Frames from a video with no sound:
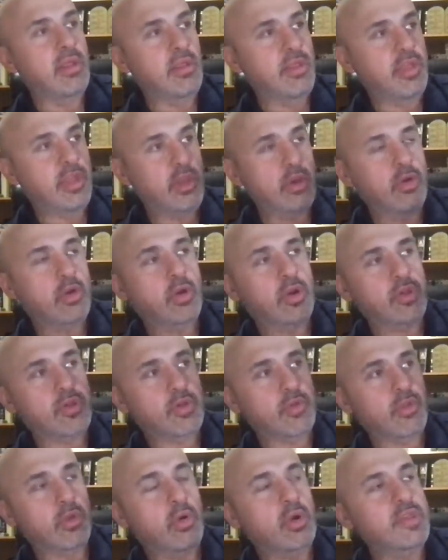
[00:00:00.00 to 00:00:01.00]
the
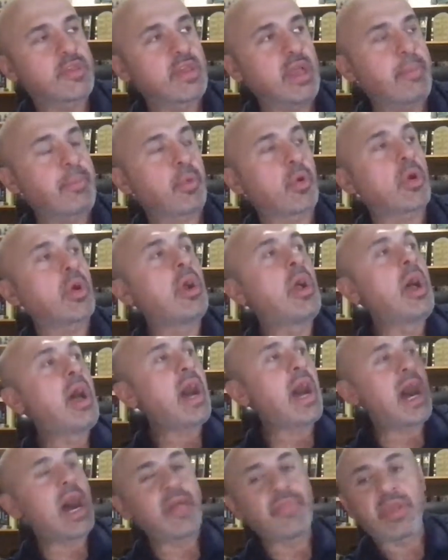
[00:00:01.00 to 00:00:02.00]
Eucharist or the Lord's Supper
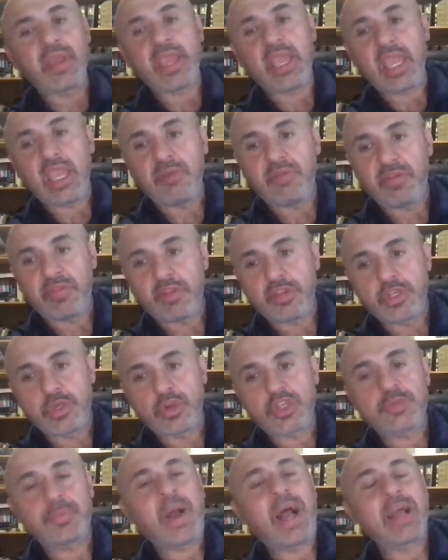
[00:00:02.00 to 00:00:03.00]
on the eve of the
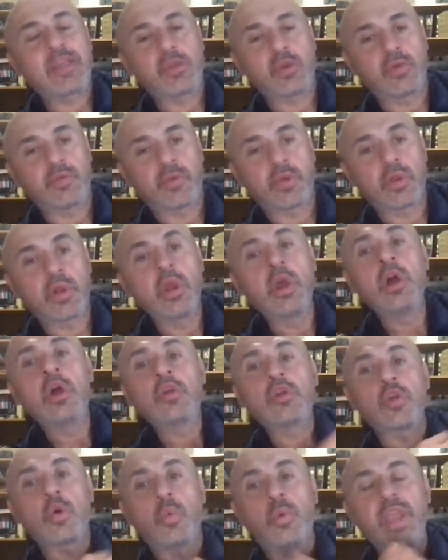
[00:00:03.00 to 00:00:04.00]
Jewish Passover.
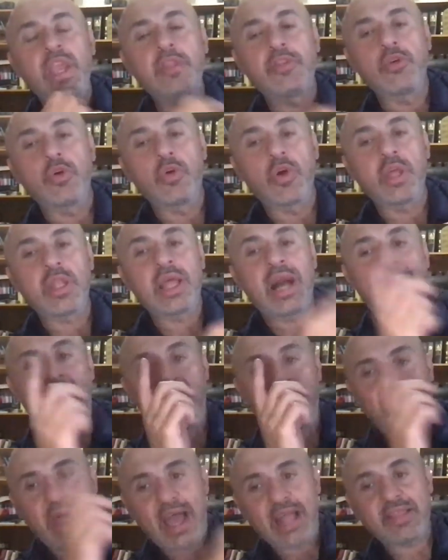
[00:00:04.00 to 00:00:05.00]
So we do it
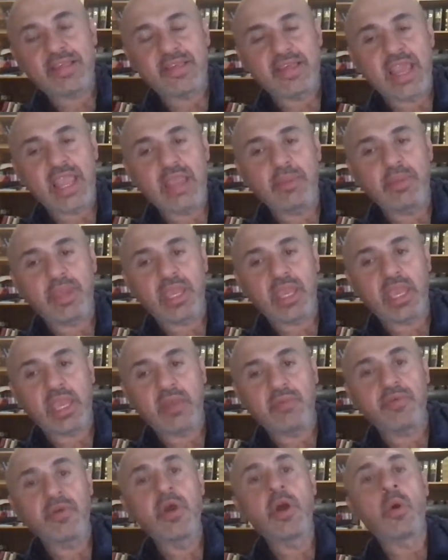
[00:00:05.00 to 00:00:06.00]
on that same
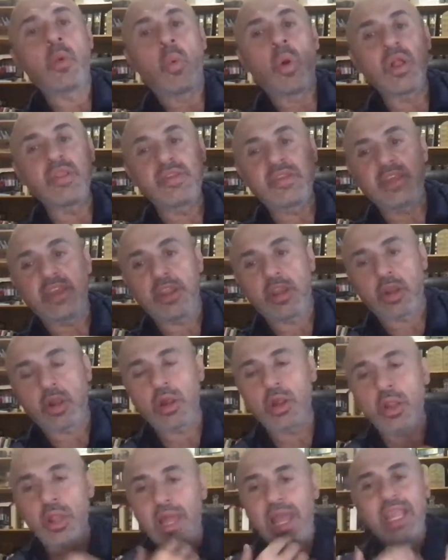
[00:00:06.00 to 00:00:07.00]
eve once a
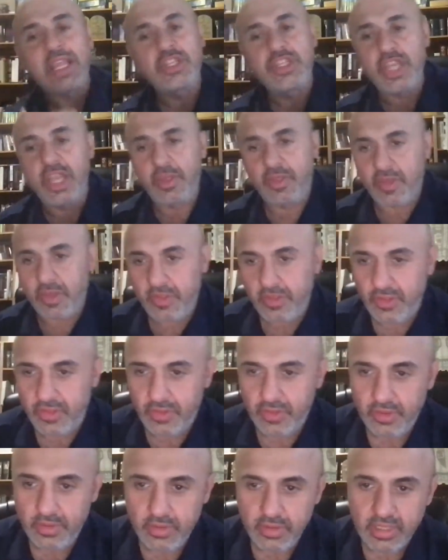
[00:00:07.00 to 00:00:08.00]
year like
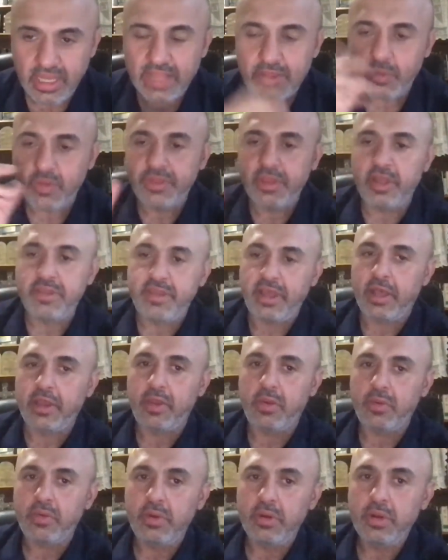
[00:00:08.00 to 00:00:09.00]
Jesus. That's what they'll
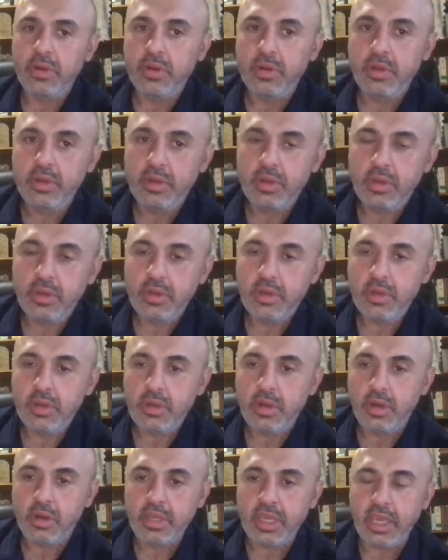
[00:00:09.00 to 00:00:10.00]
tell you.
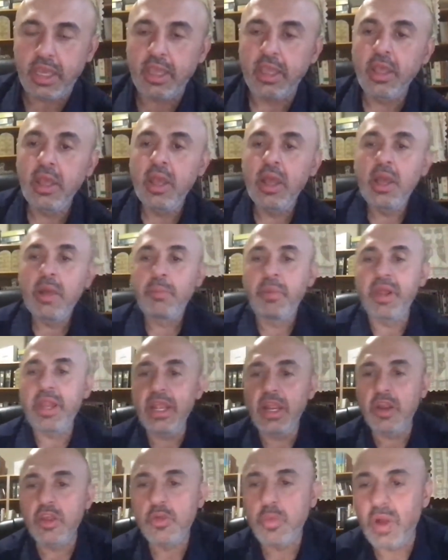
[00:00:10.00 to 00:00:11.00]
Okay, but
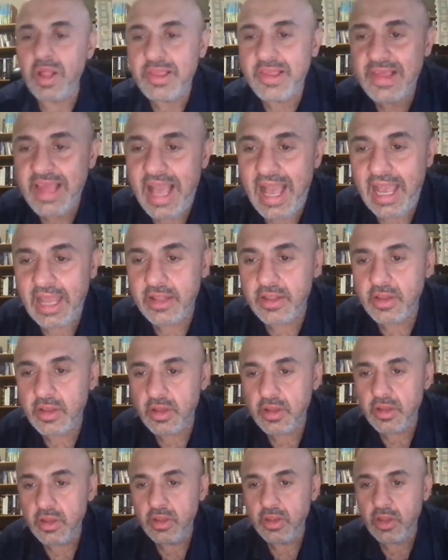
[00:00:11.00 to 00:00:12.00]
here's what's sad.
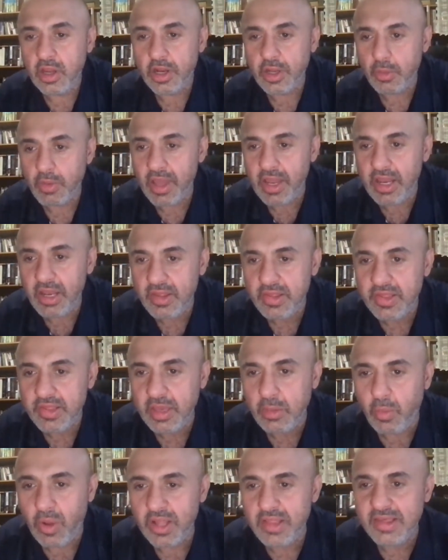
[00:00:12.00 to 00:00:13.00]
Are you ready to
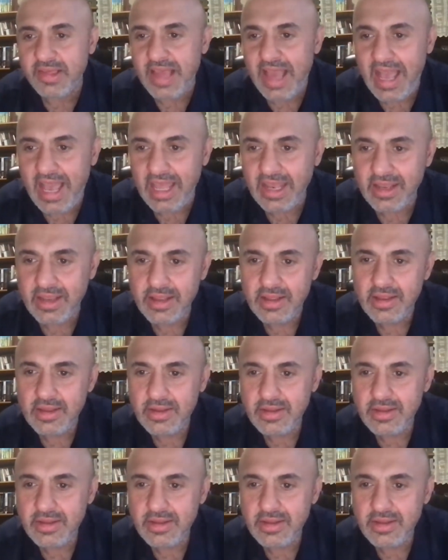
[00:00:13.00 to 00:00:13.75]
see what's sad?